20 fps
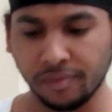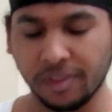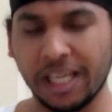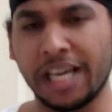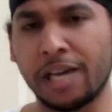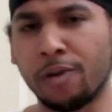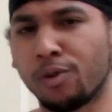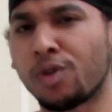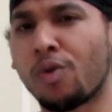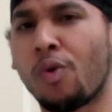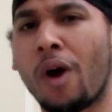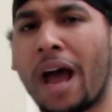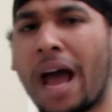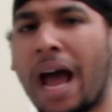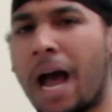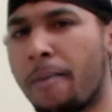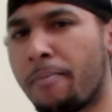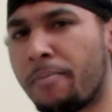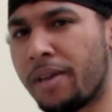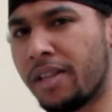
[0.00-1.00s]
he was quite
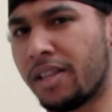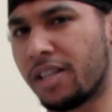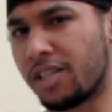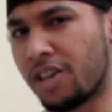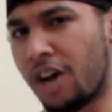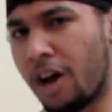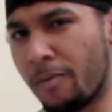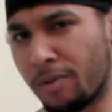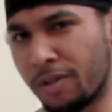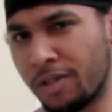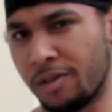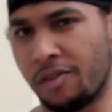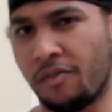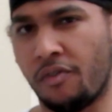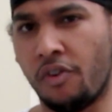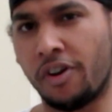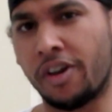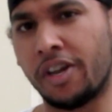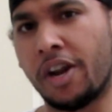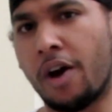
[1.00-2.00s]
happy at the time because he
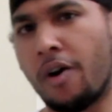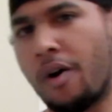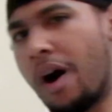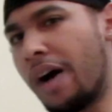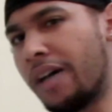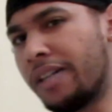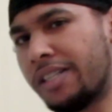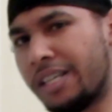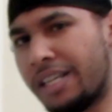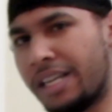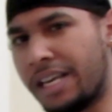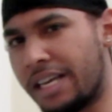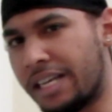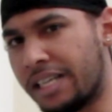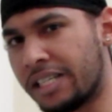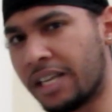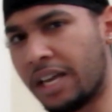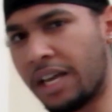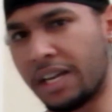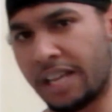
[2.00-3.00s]
thought, you know,
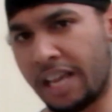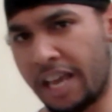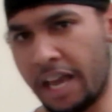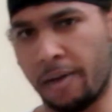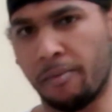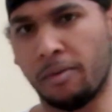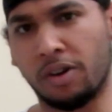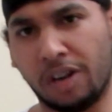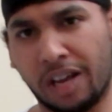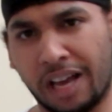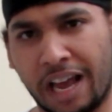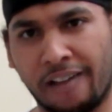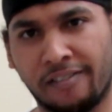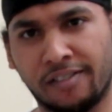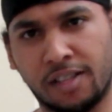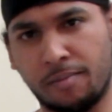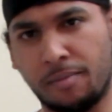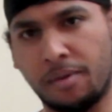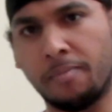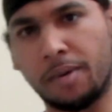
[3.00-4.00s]
Denise and Kim will look
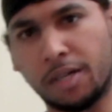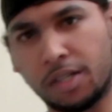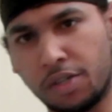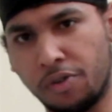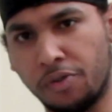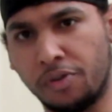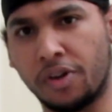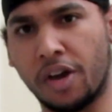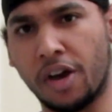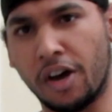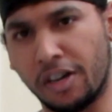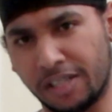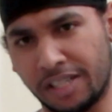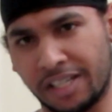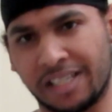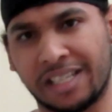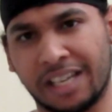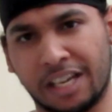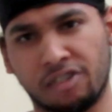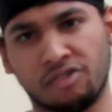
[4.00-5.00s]
after me, my two girls,
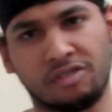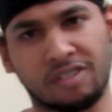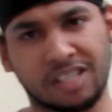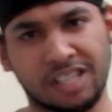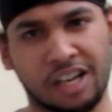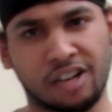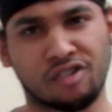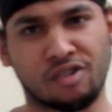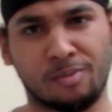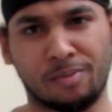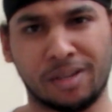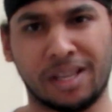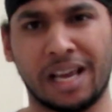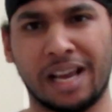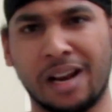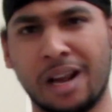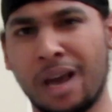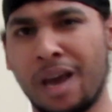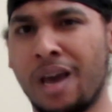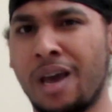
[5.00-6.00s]
etc, etc. But
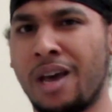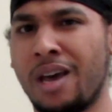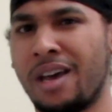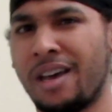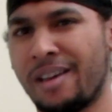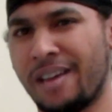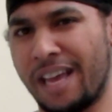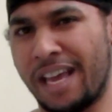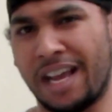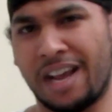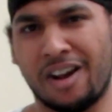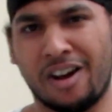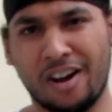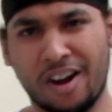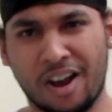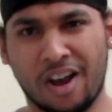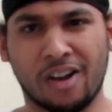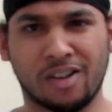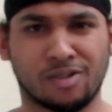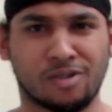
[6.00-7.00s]
then it
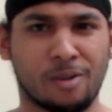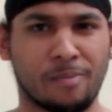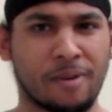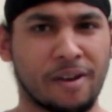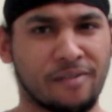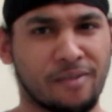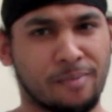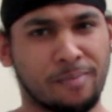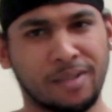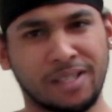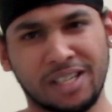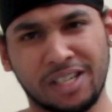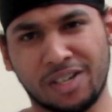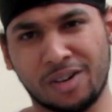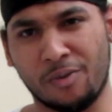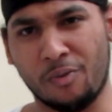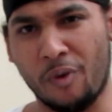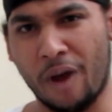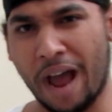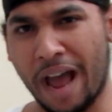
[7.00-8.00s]
kind of got to a bit of a
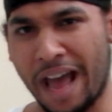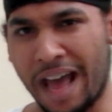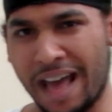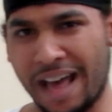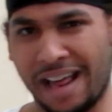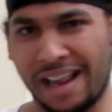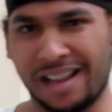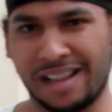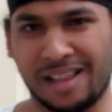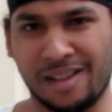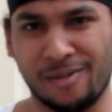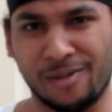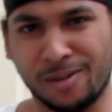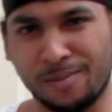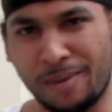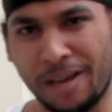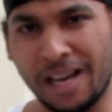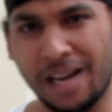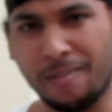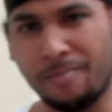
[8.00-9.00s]
position where there was
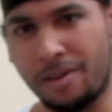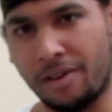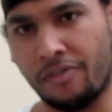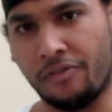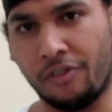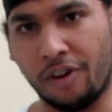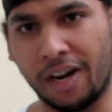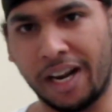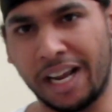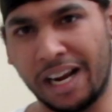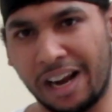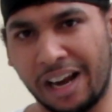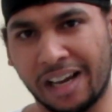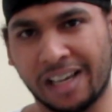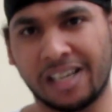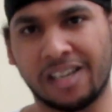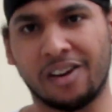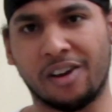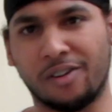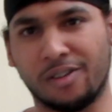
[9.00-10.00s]
being a bit funny,
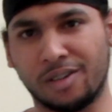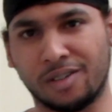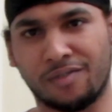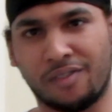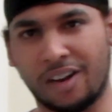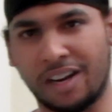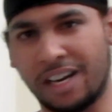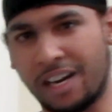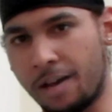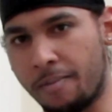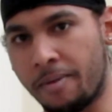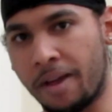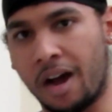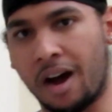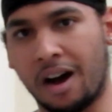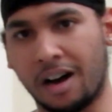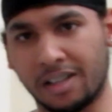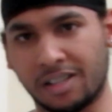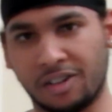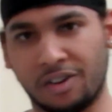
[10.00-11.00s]
like, you know, they was finding it a bit
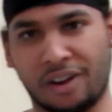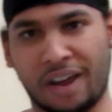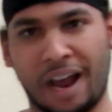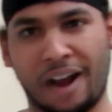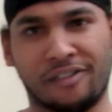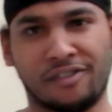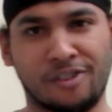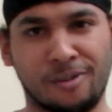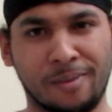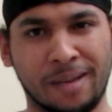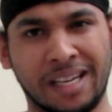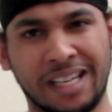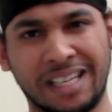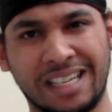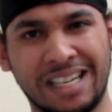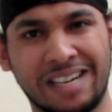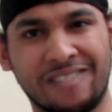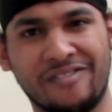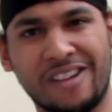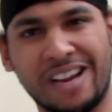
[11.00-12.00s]
hard to look after him, and they
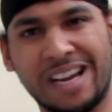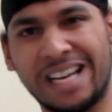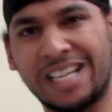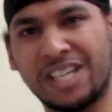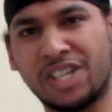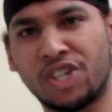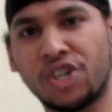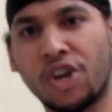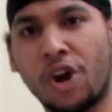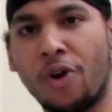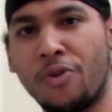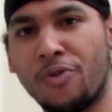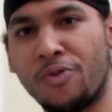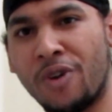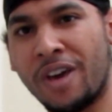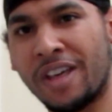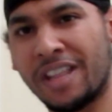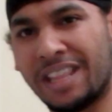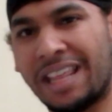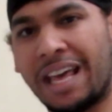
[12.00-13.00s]
didn't really show
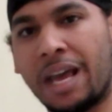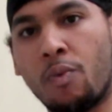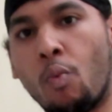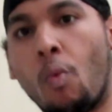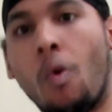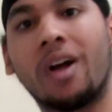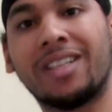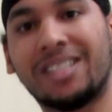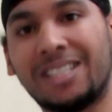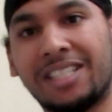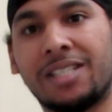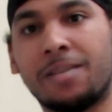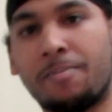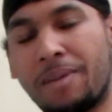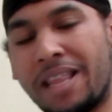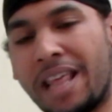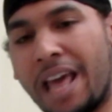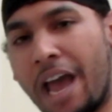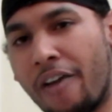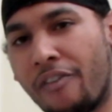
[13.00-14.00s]
they wanted to
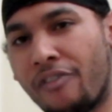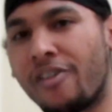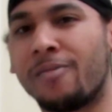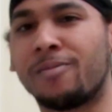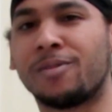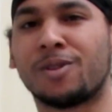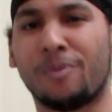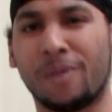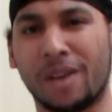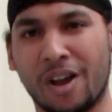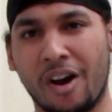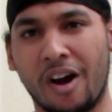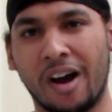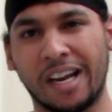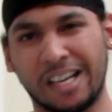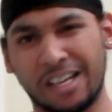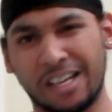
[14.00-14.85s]
be there for him. So he kind